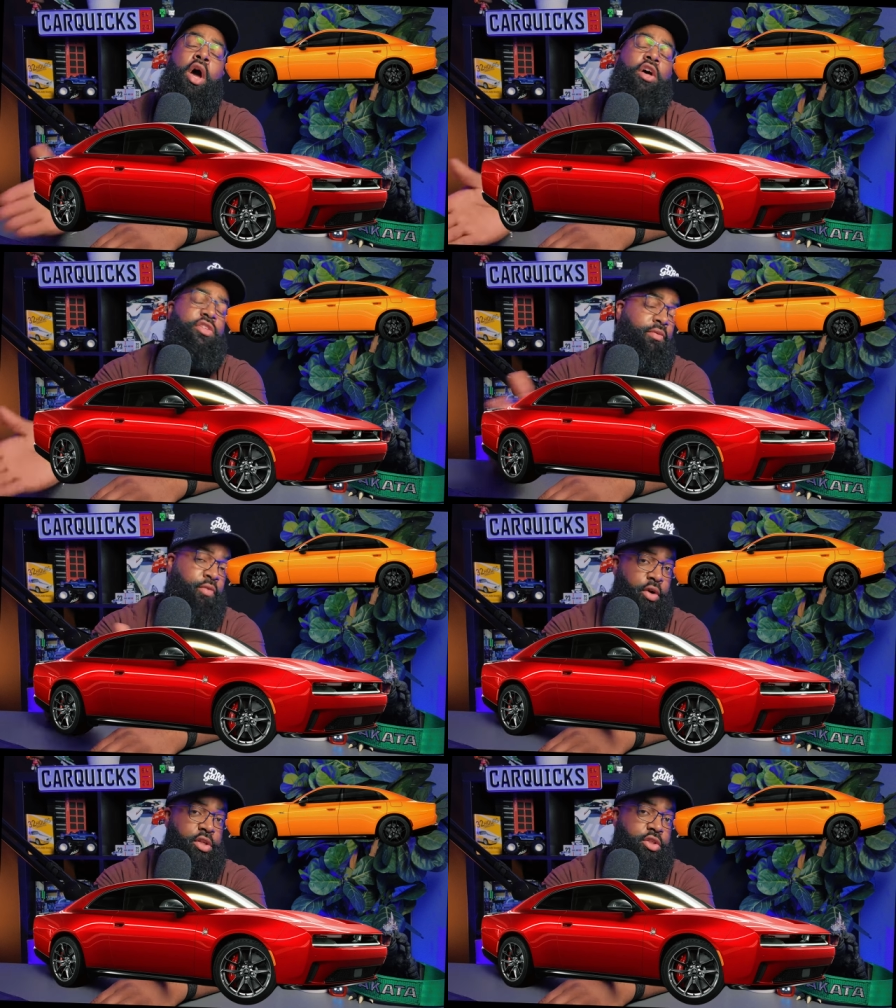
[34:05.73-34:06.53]
I'll say
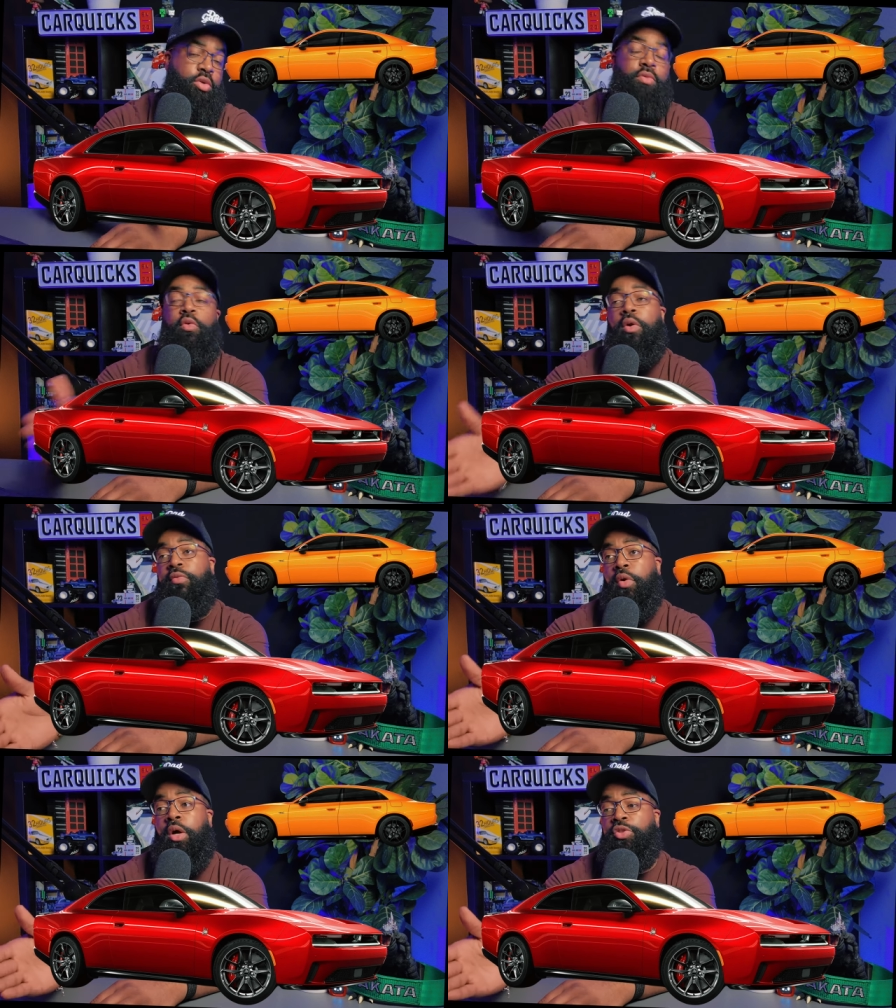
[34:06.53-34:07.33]
forty-two to
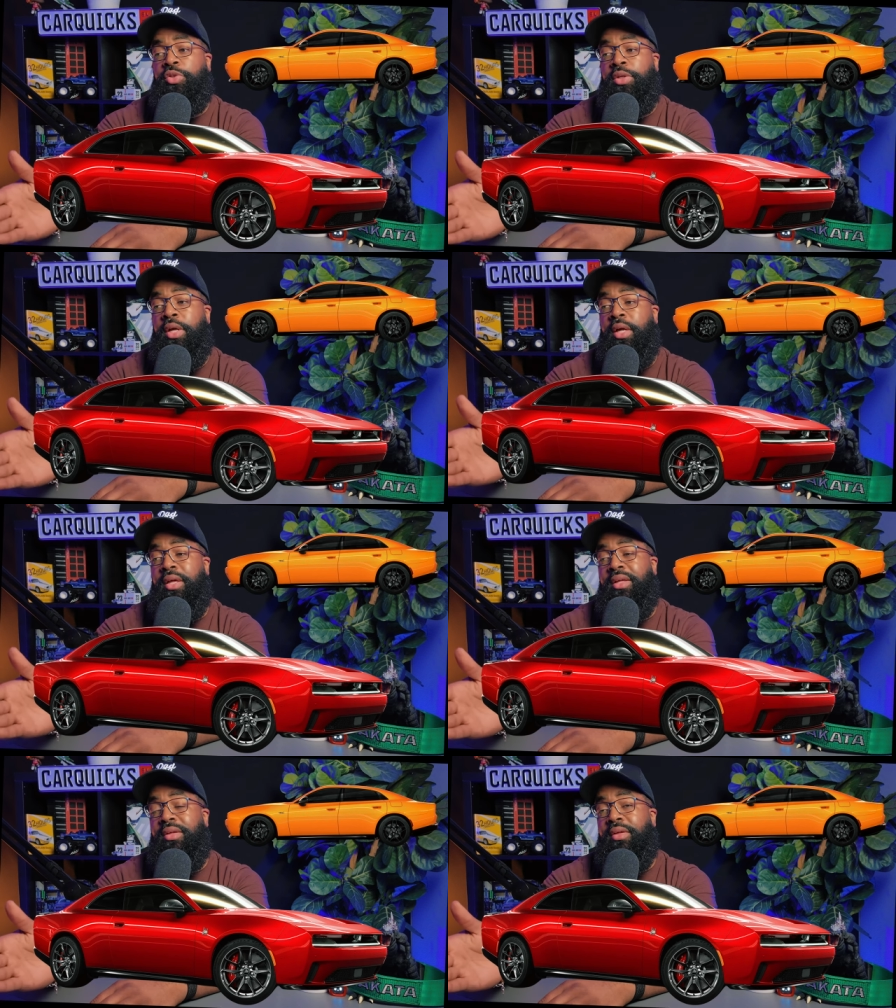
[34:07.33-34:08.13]
forty-four hundred
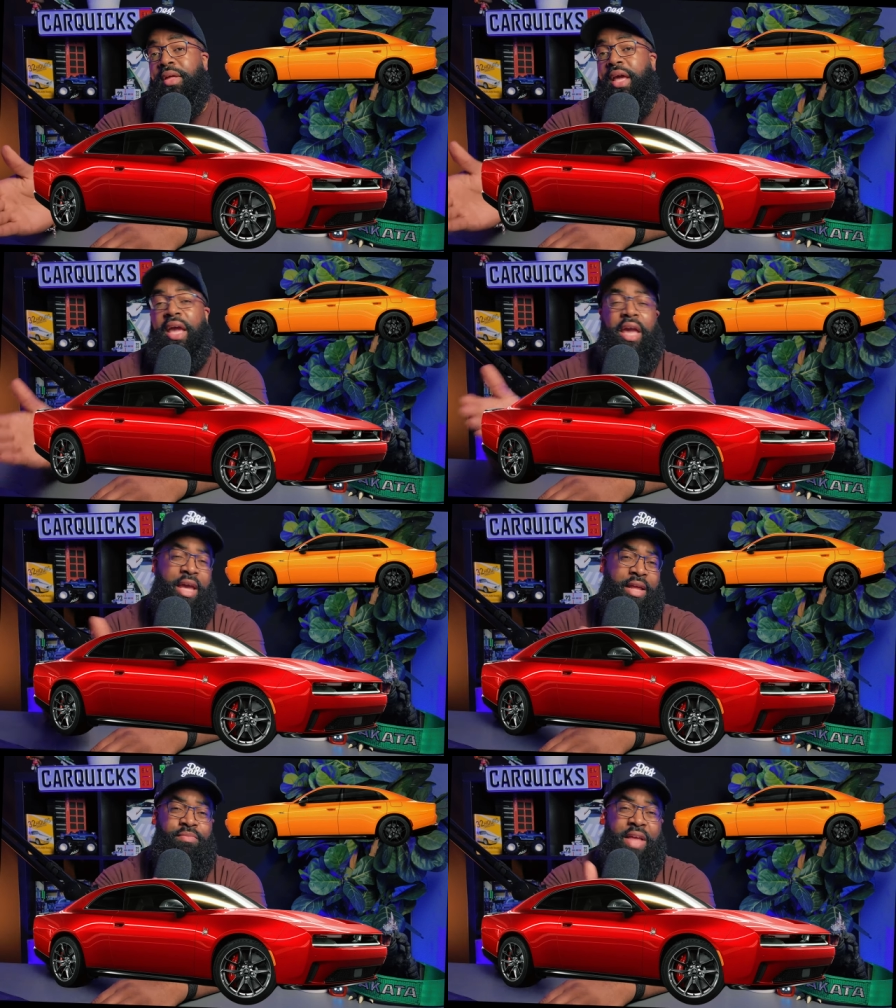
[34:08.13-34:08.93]

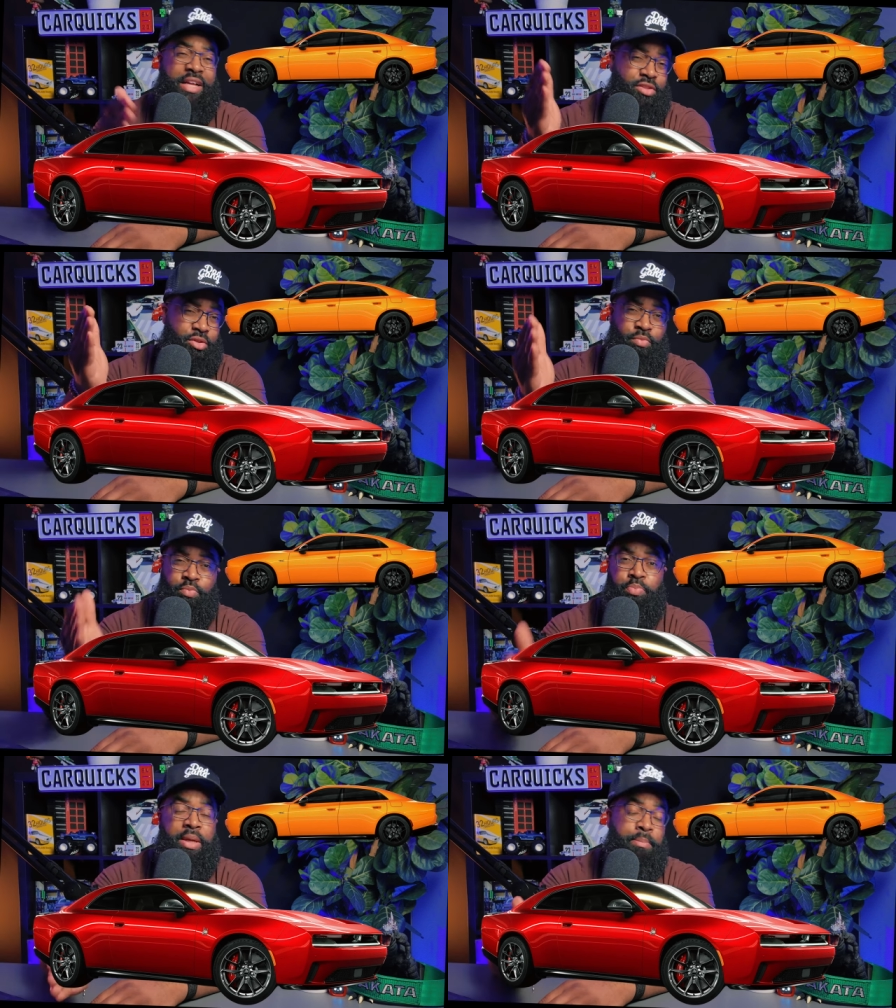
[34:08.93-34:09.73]
And that's
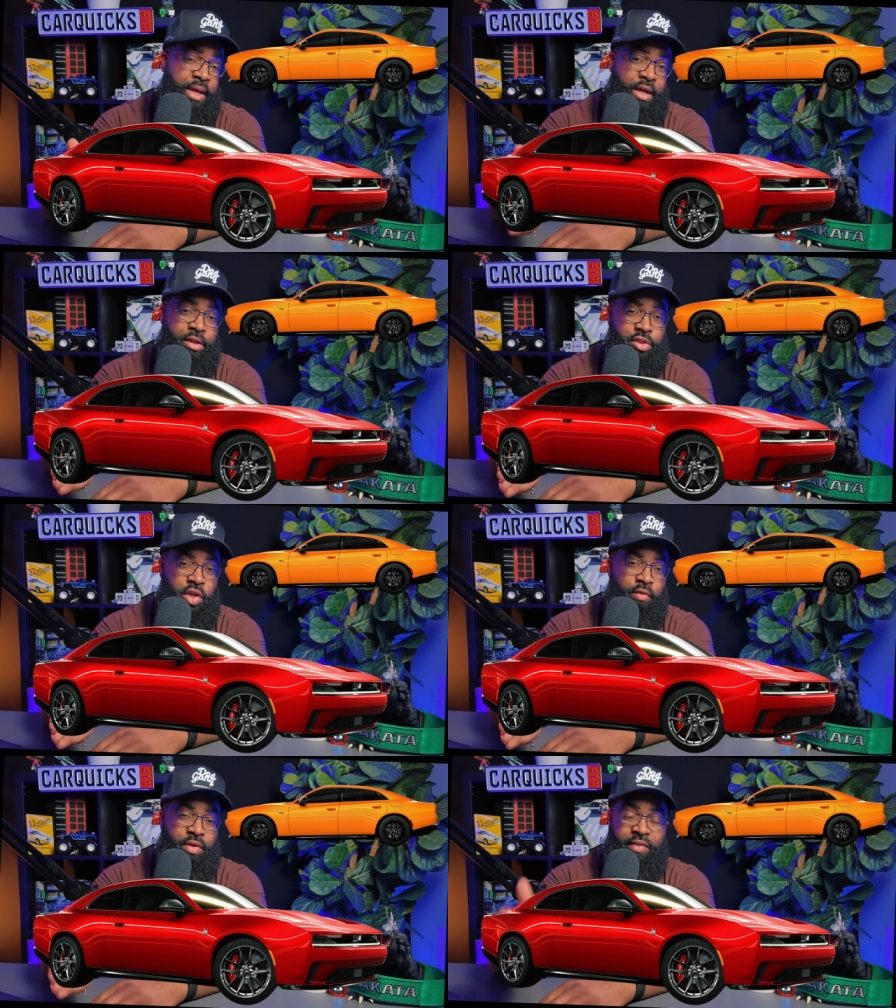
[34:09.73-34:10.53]
me being
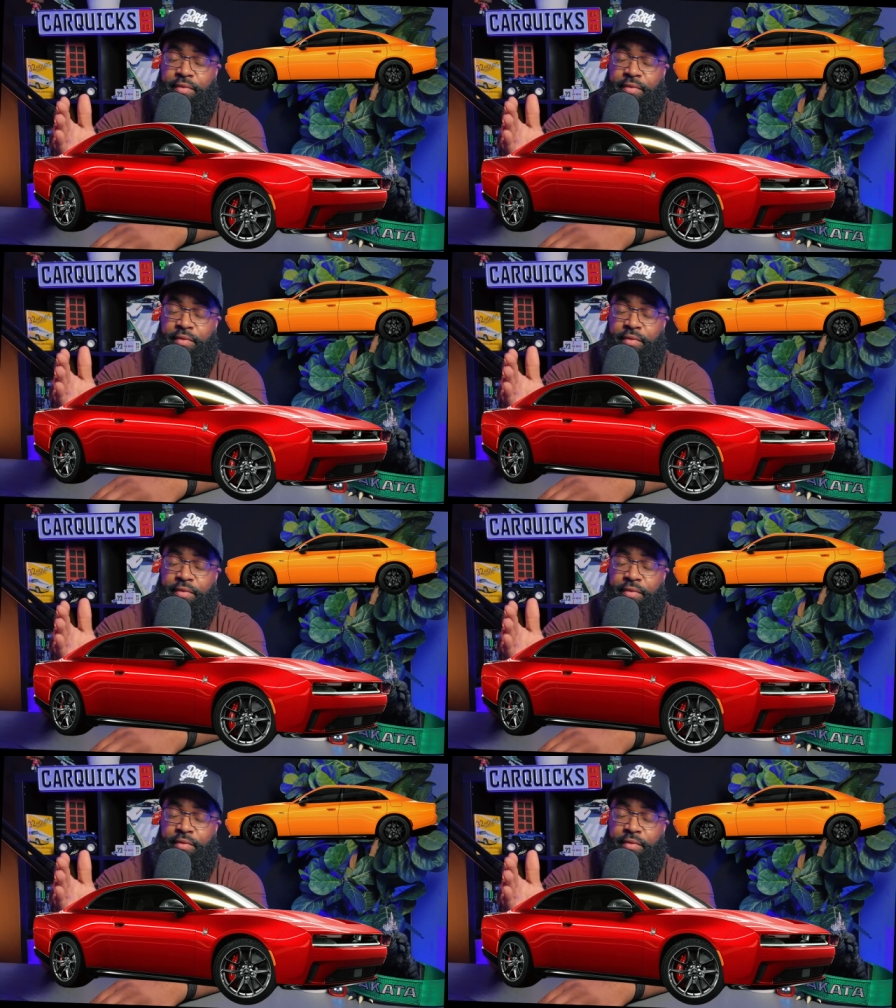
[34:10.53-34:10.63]
conservative.